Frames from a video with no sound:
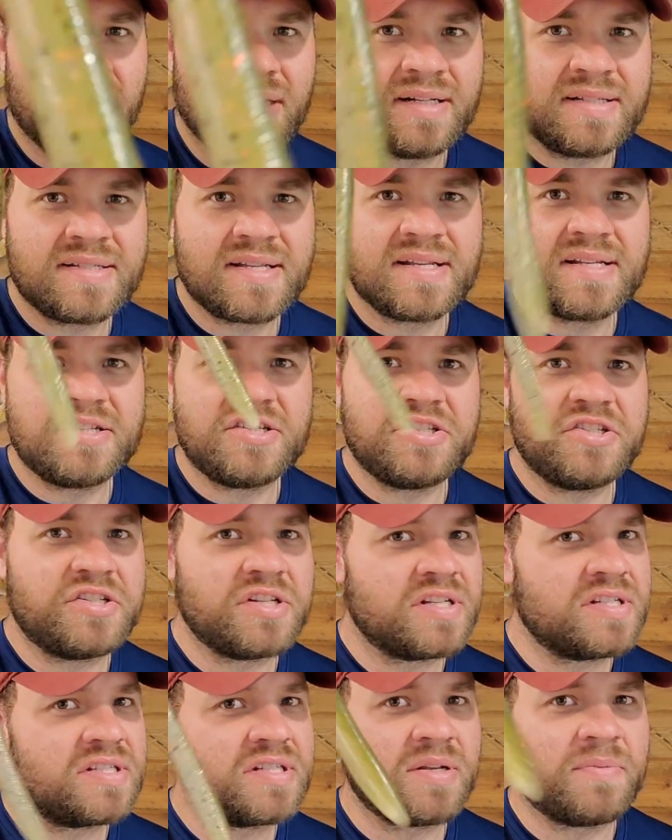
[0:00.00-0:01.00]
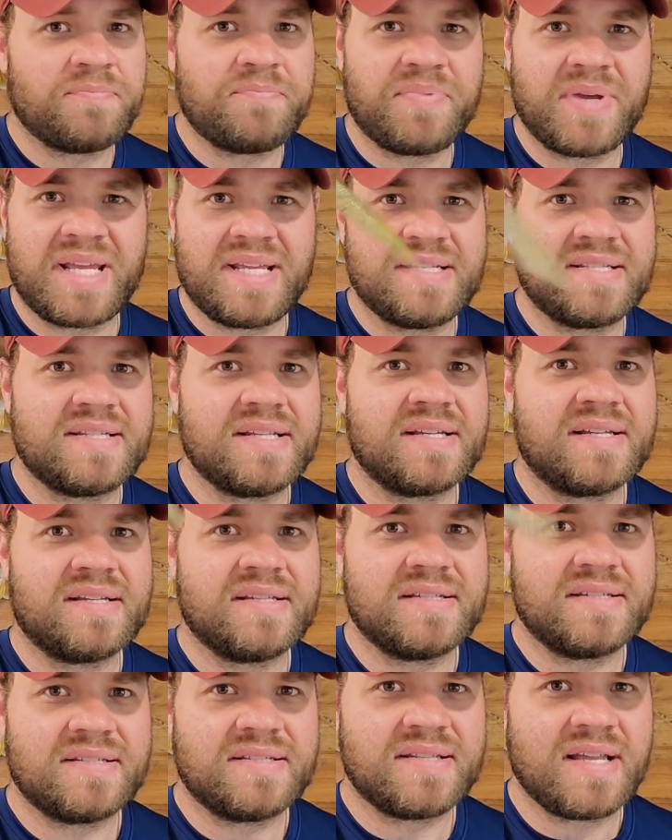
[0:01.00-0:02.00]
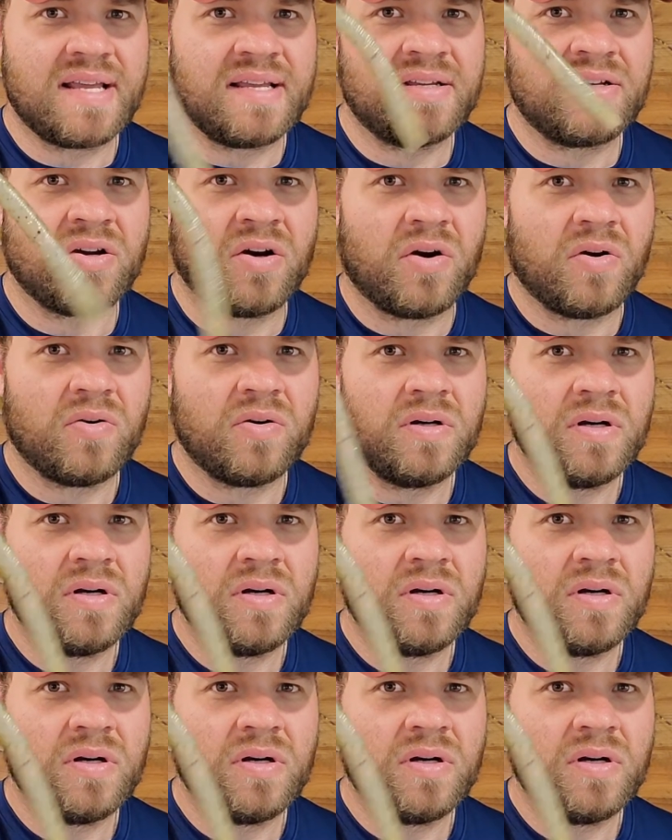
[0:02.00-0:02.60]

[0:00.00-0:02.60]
It's just a basic Cinco,